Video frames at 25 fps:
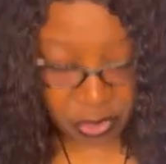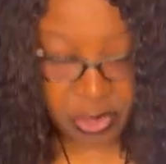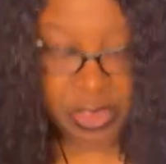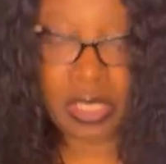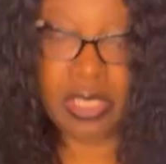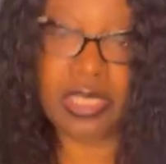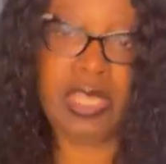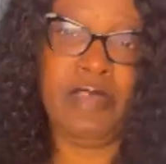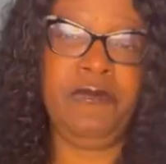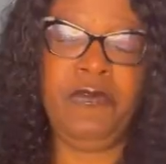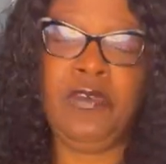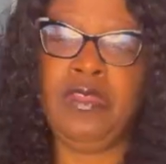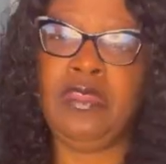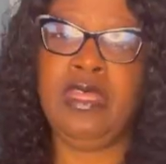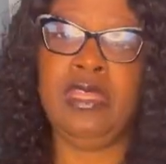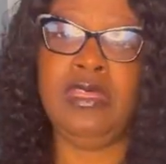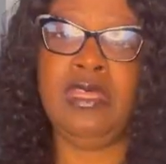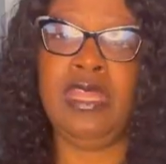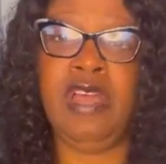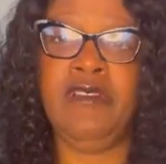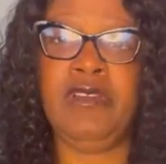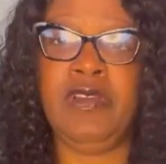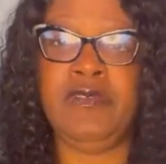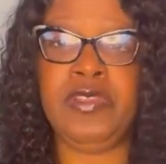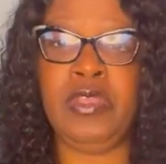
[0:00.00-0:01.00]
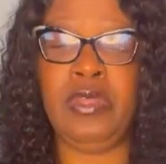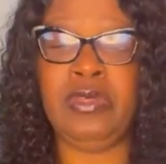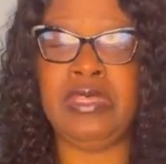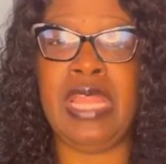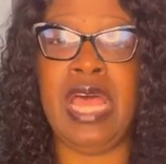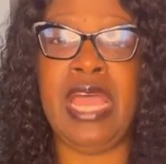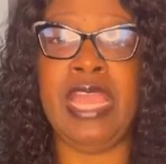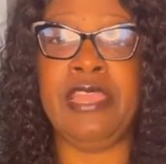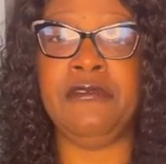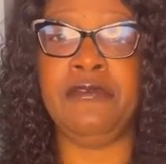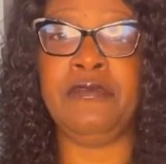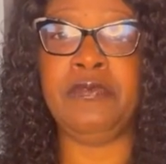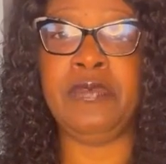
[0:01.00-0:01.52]
looking for the love of your
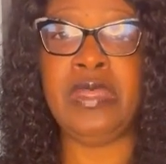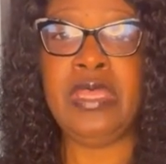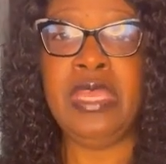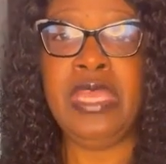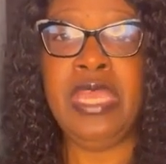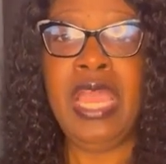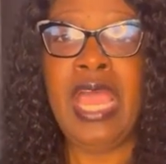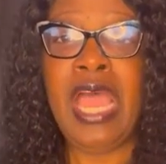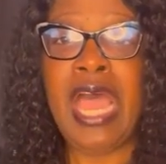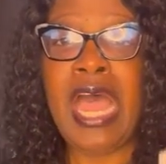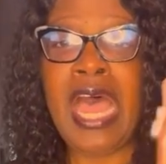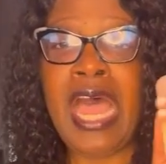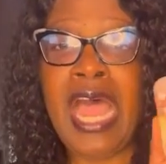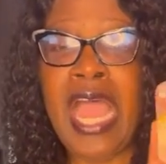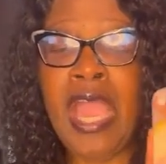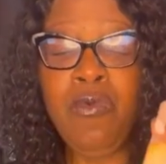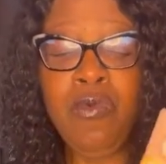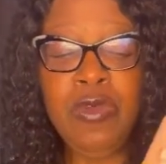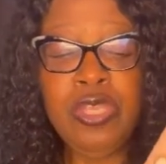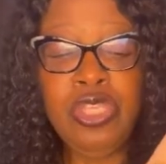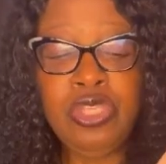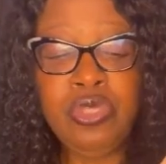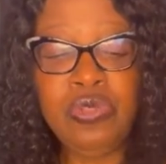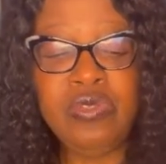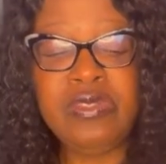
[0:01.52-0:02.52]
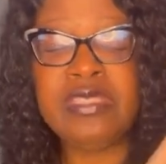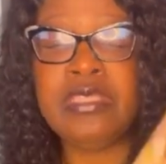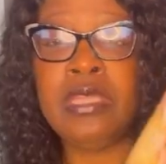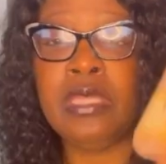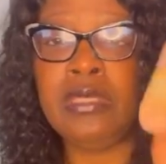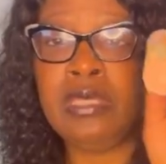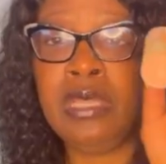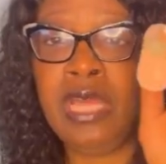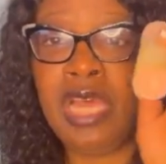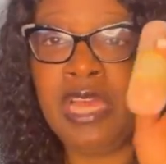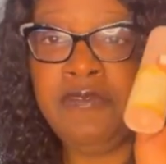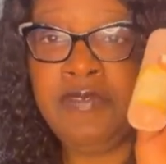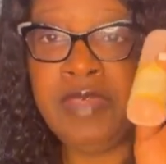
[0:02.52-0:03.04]
life. I would use the
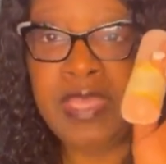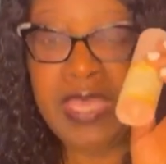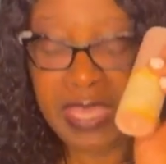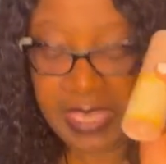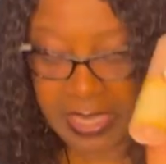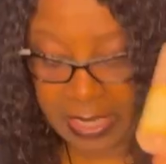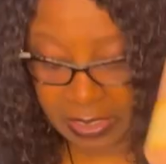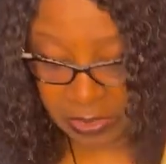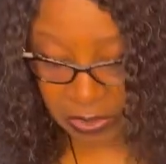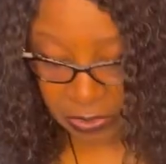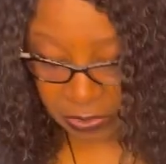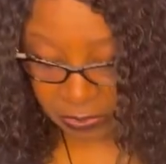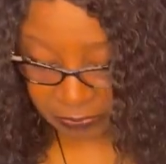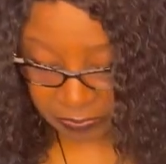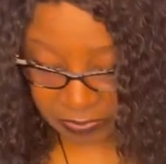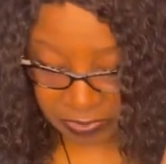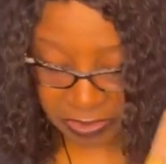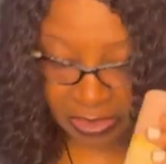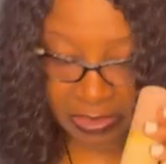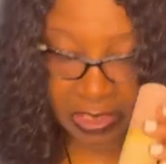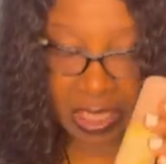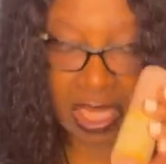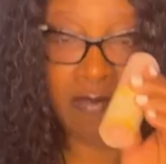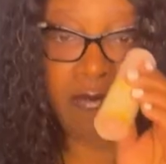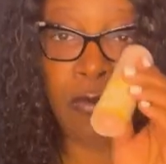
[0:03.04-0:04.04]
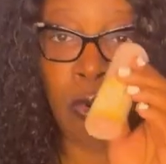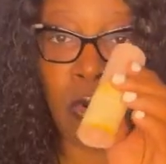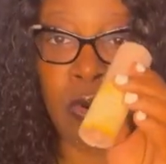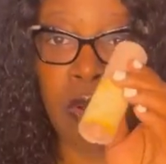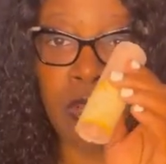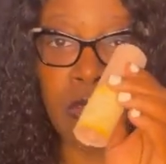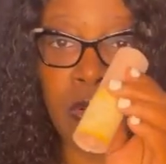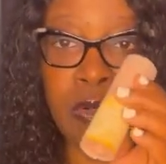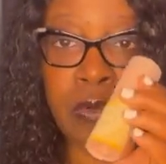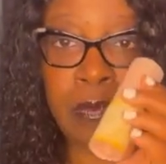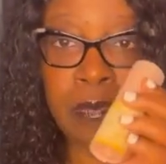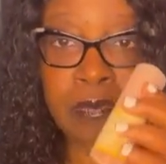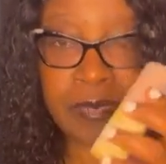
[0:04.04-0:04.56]
love candle, the love
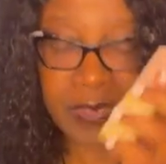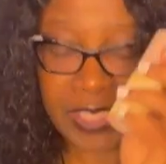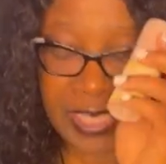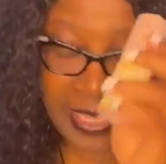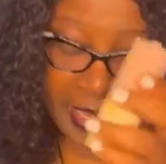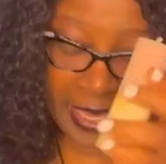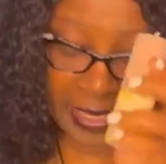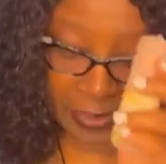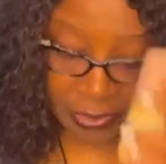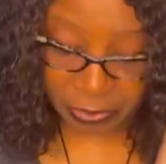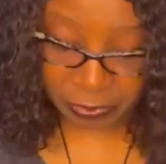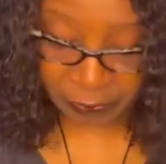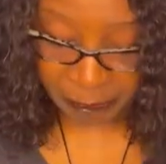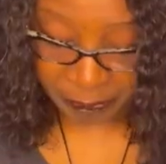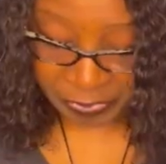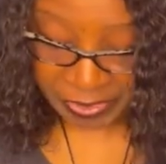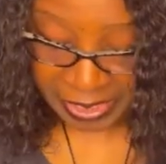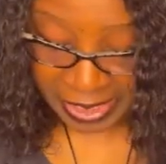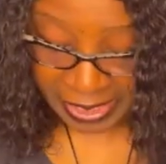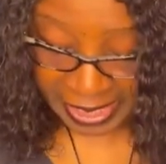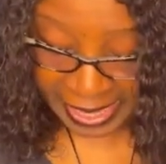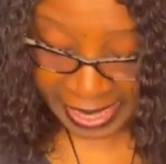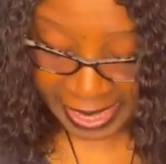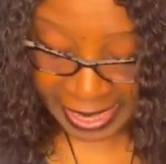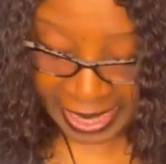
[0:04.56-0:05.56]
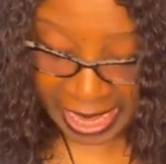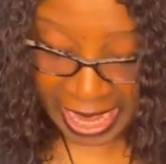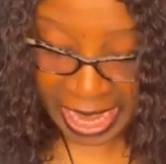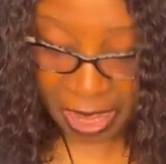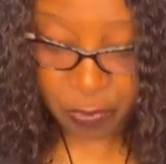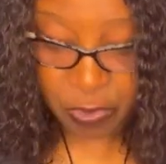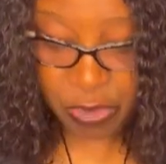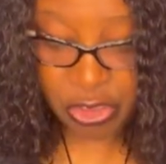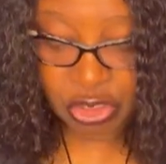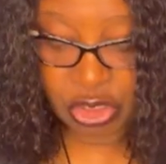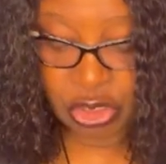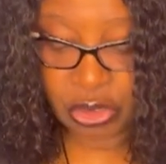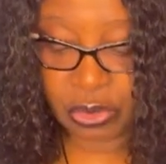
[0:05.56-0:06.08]
oil candle, and I
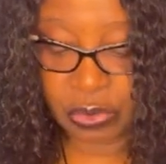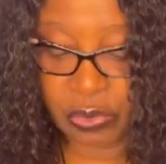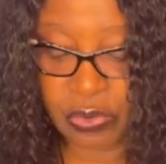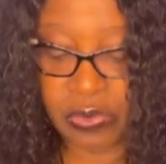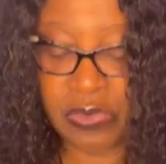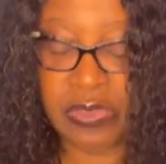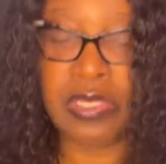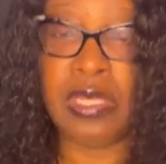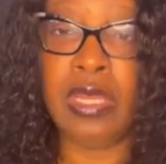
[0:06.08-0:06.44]
would use